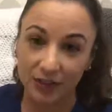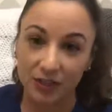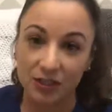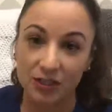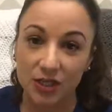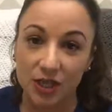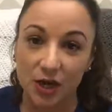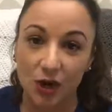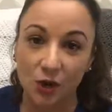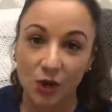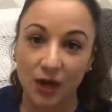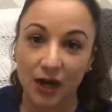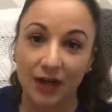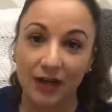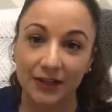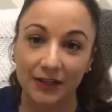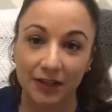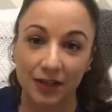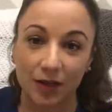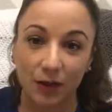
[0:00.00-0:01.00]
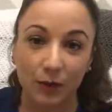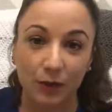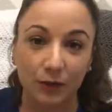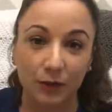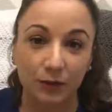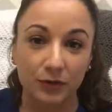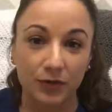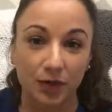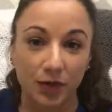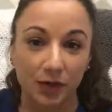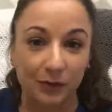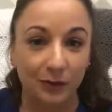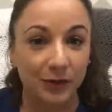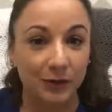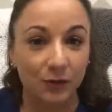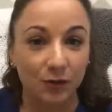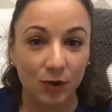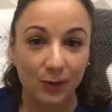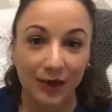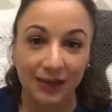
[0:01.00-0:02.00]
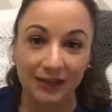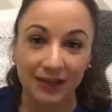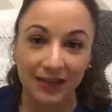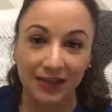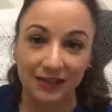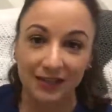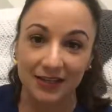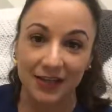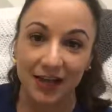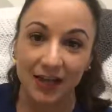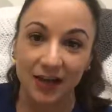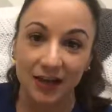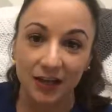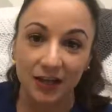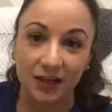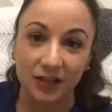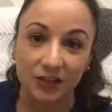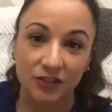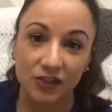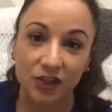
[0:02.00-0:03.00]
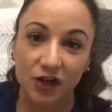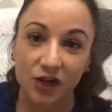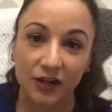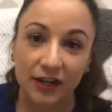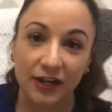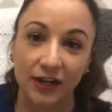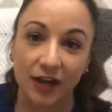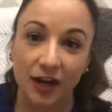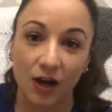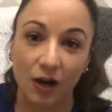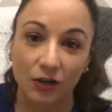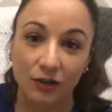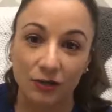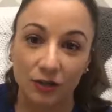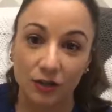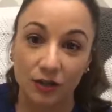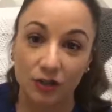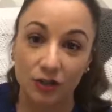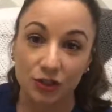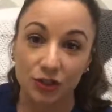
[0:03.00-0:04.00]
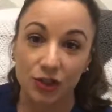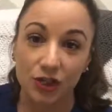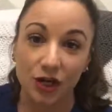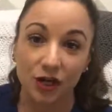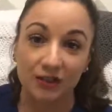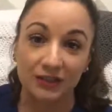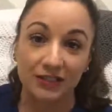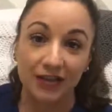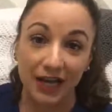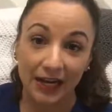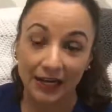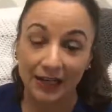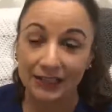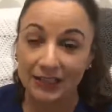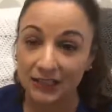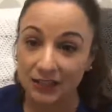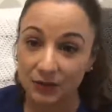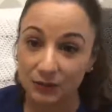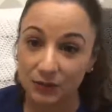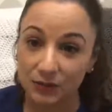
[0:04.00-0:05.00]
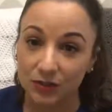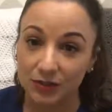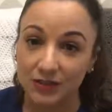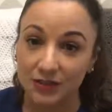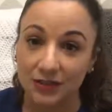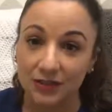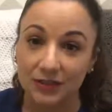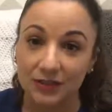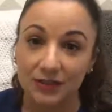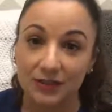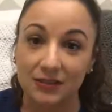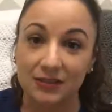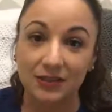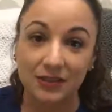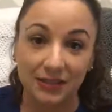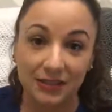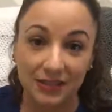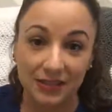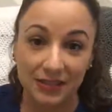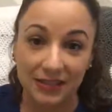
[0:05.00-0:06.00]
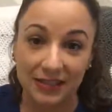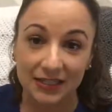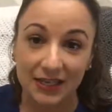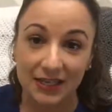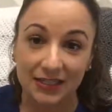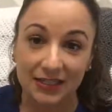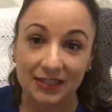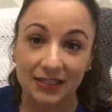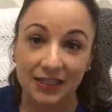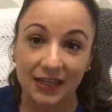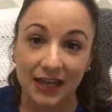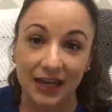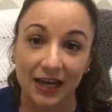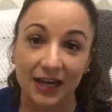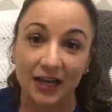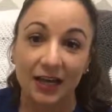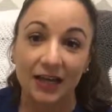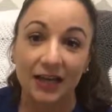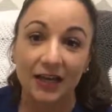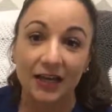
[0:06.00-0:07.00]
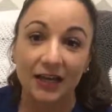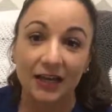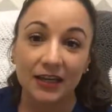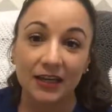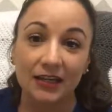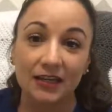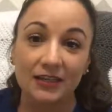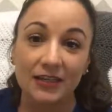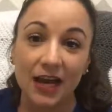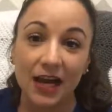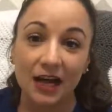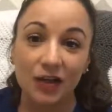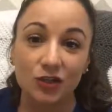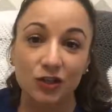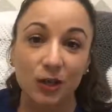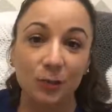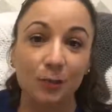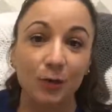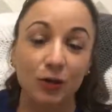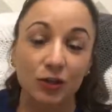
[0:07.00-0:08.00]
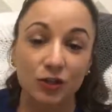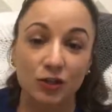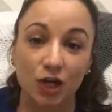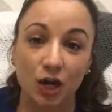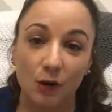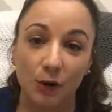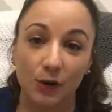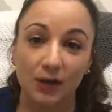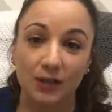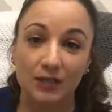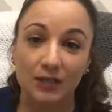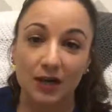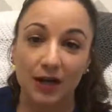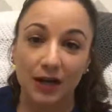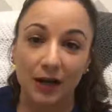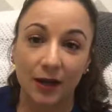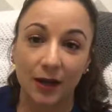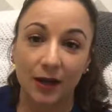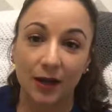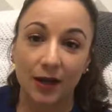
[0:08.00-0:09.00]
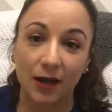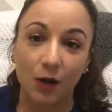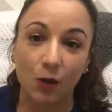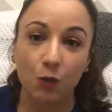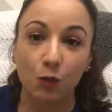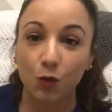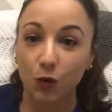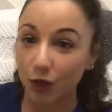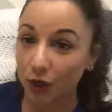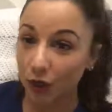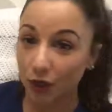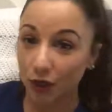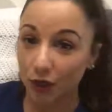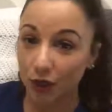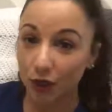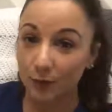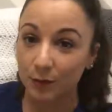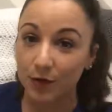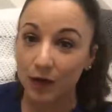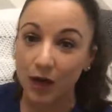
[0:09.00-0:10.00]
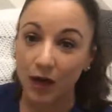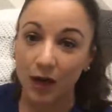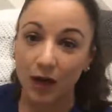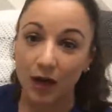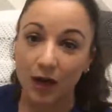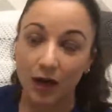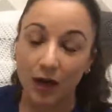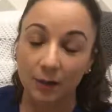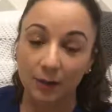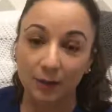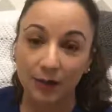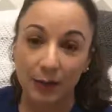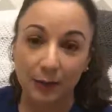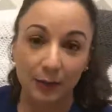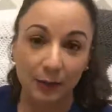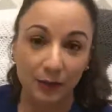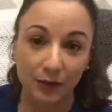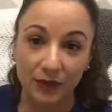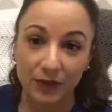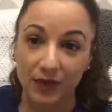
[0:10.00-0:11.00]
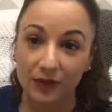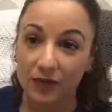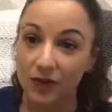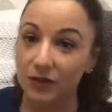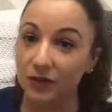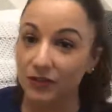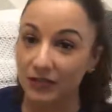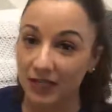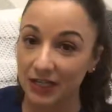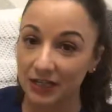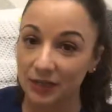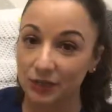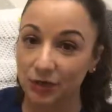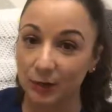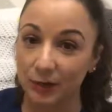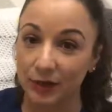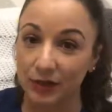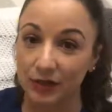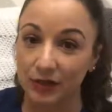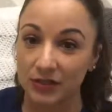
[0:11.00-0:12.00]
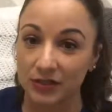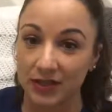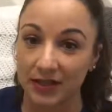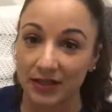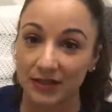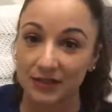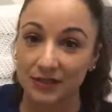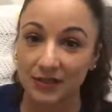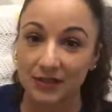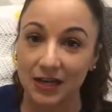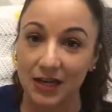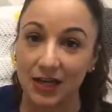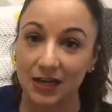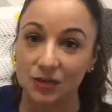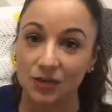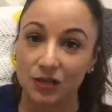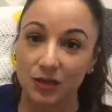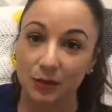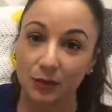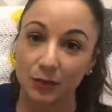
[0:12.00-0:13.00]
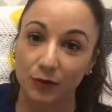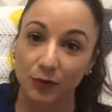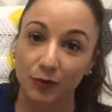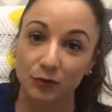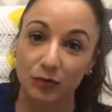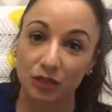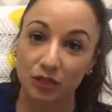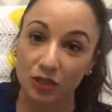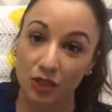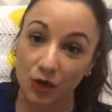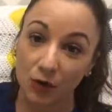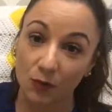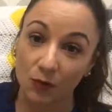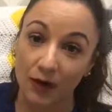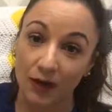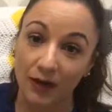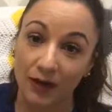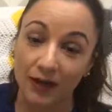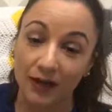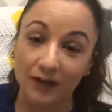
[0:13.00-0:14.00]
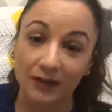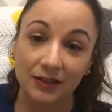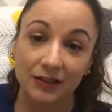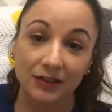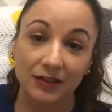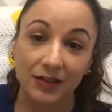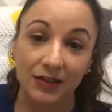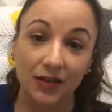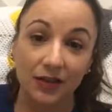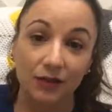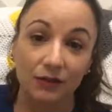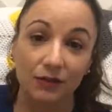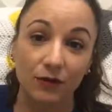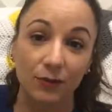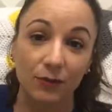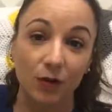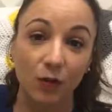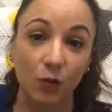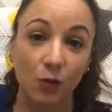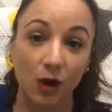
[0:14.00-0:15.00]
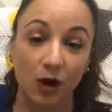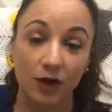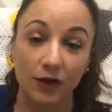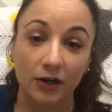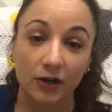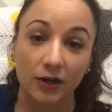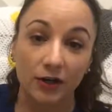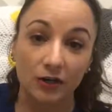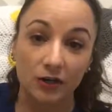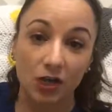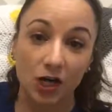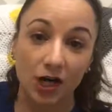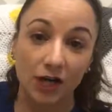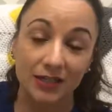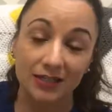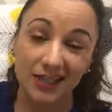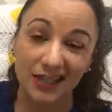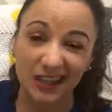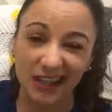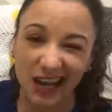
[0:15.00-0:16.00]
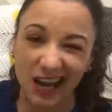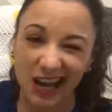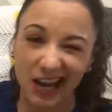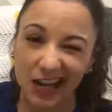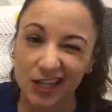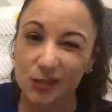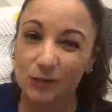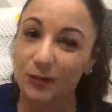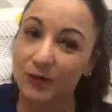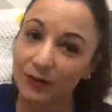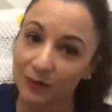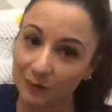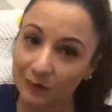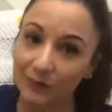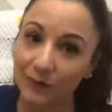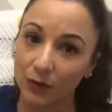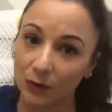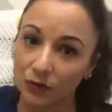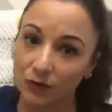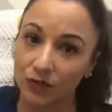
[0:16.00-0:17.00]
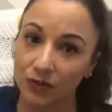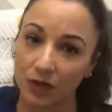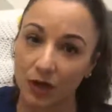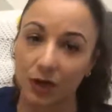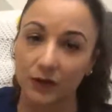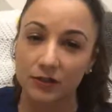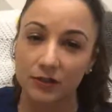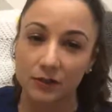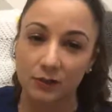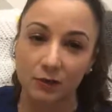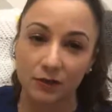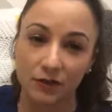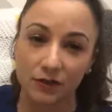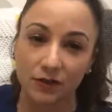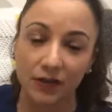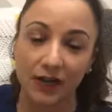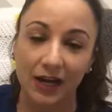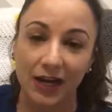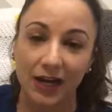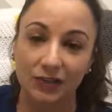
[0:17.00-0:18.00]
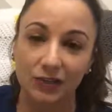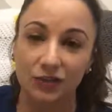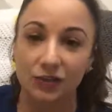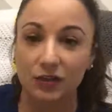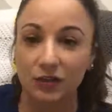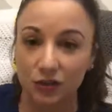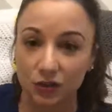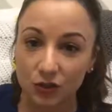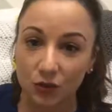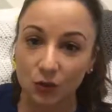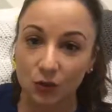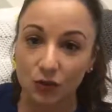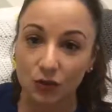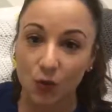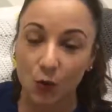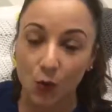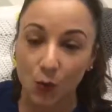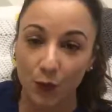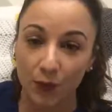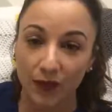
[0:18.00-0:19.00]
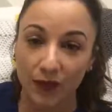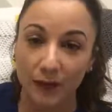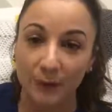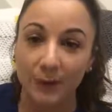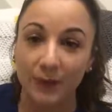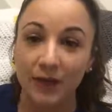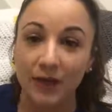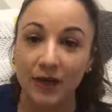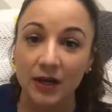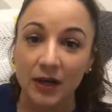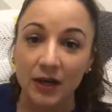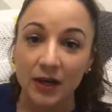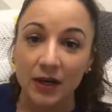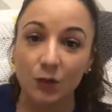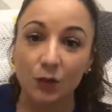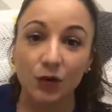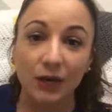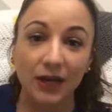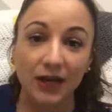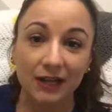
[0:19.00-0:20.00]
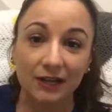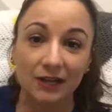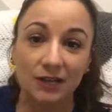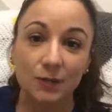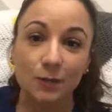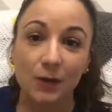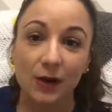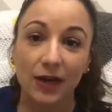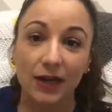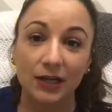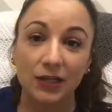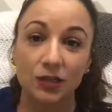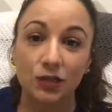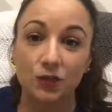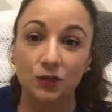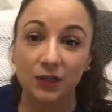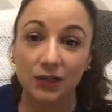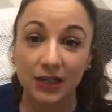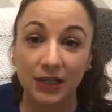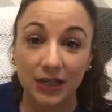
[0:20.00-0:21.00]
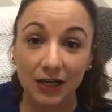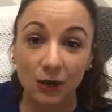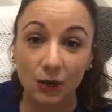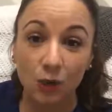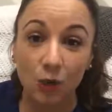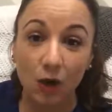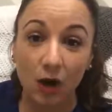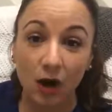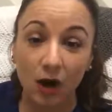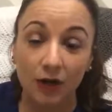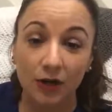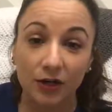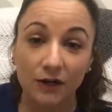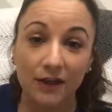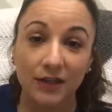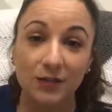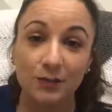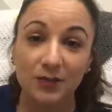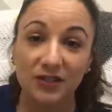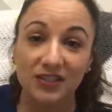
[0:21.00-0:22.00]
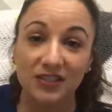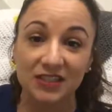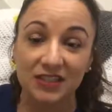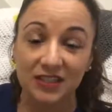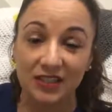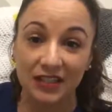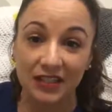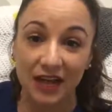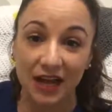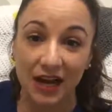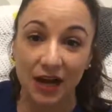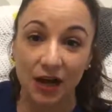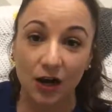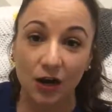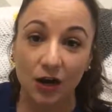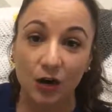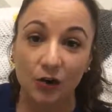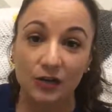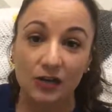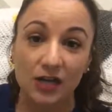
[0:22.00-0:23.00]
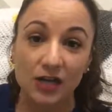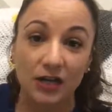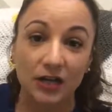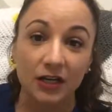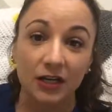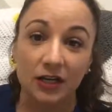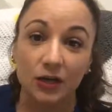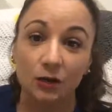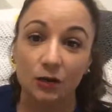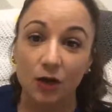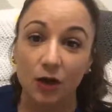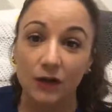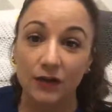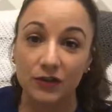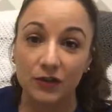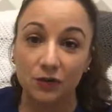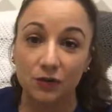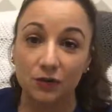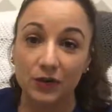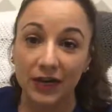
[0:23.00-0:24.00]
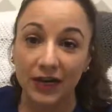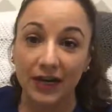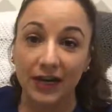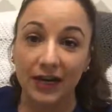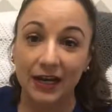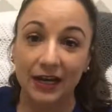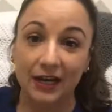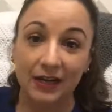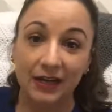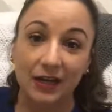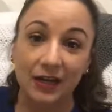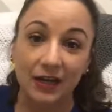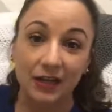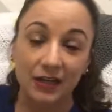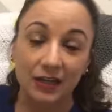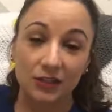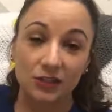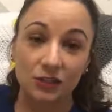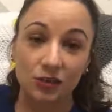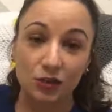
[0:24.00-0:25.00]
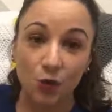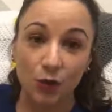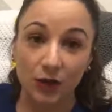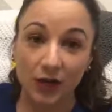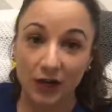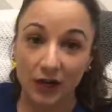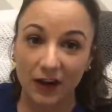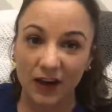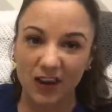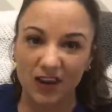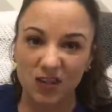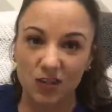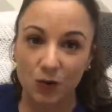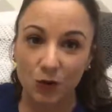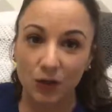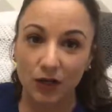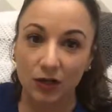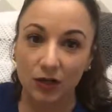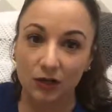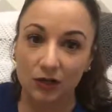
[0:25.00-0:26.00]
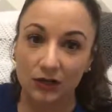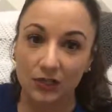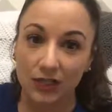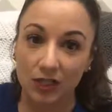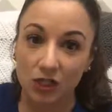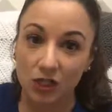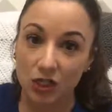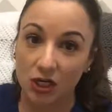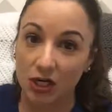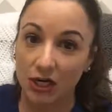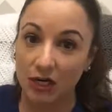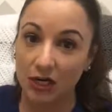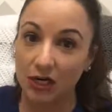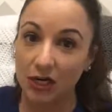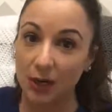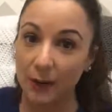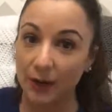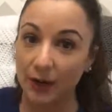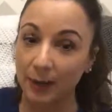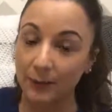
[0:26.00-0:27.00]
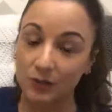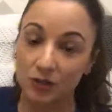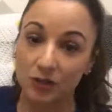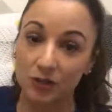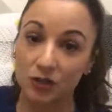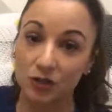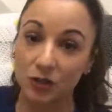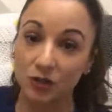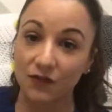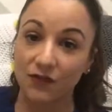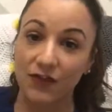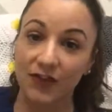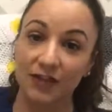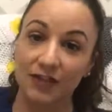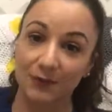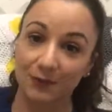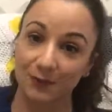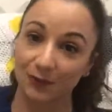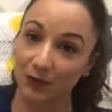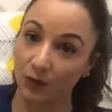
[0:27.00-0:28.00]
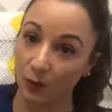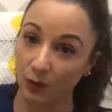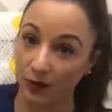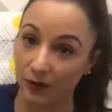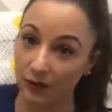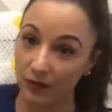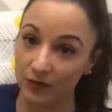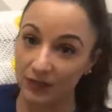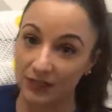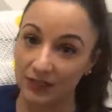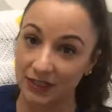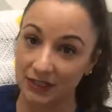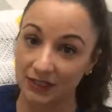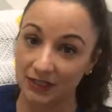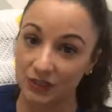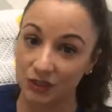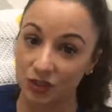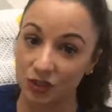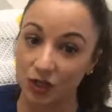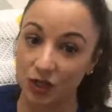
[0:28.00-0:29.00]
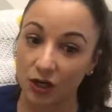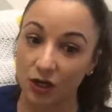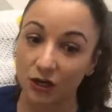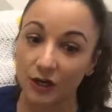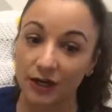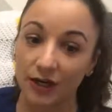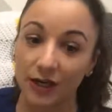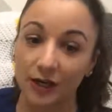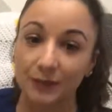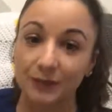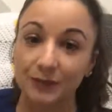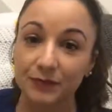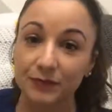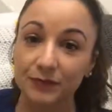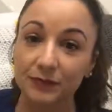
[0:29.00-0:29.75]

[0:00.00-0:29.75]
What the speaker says: So I thought we would talk a little bit more about that today. Giardia, also known as giardiasis, which is the disease they tend to get, is actually a protozoa. It's not a worm like people think of other intestinal parasites. It's actually a protozoa that they get from the water. Our dogs and cats, but mostly dogs, most of our cats are indoors only, will get this by drinking water that's been sitting out. You know, with all this rain, it's soaking into the soil and things are kind of coming up to the surface. And one of those things is Giardia.